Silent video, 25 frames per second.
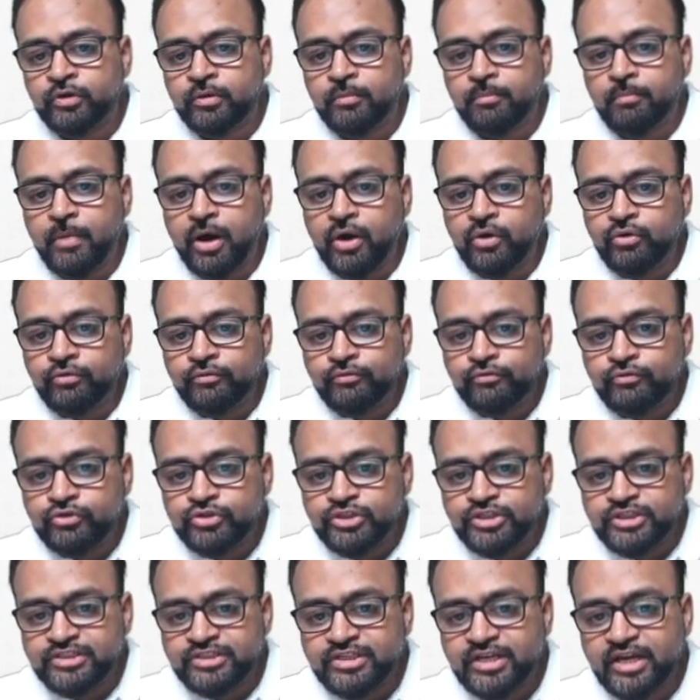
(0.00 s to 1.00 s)
Mount
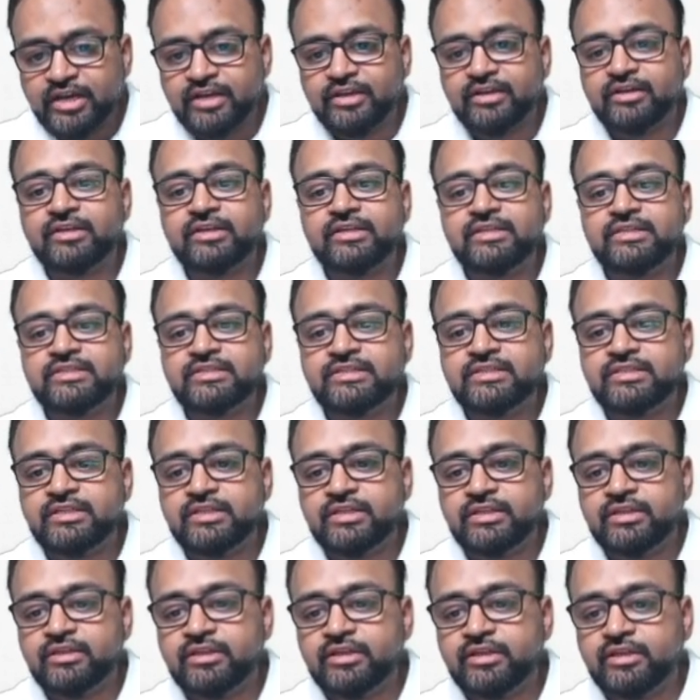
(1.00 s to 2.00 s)
Fuji sign is
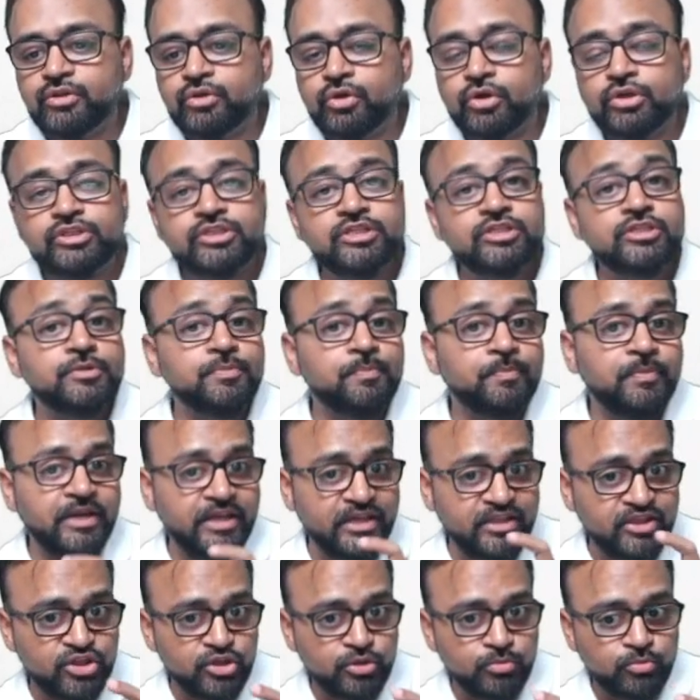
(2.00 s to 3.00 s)
seen in not just
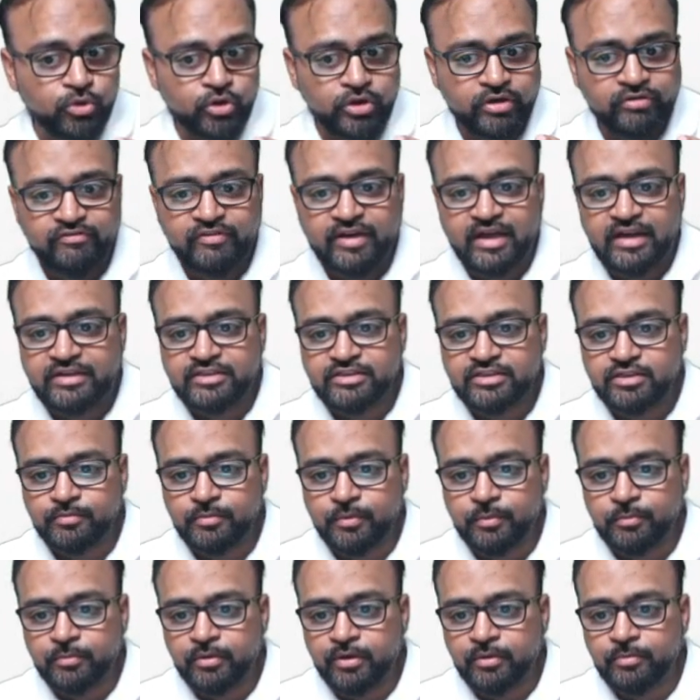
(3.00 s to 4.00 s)
plain pneumocephalus,
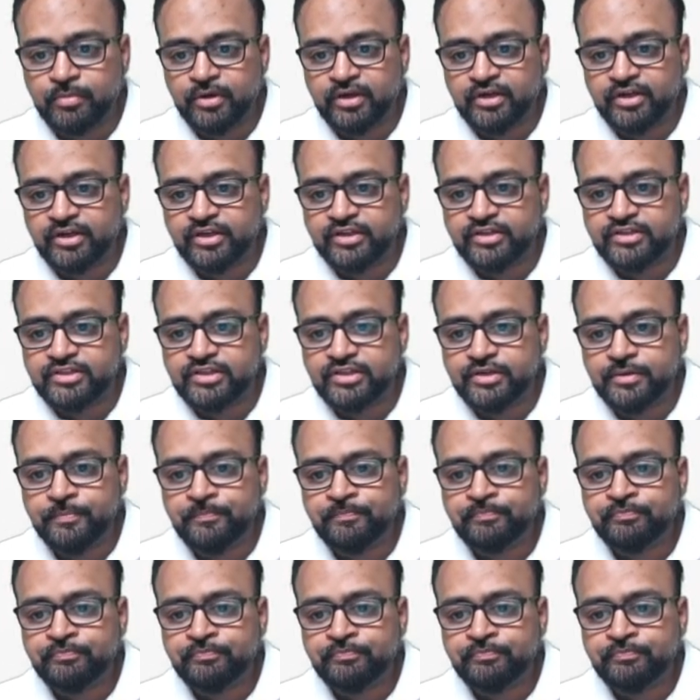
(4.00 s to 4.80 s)
remember, but it is in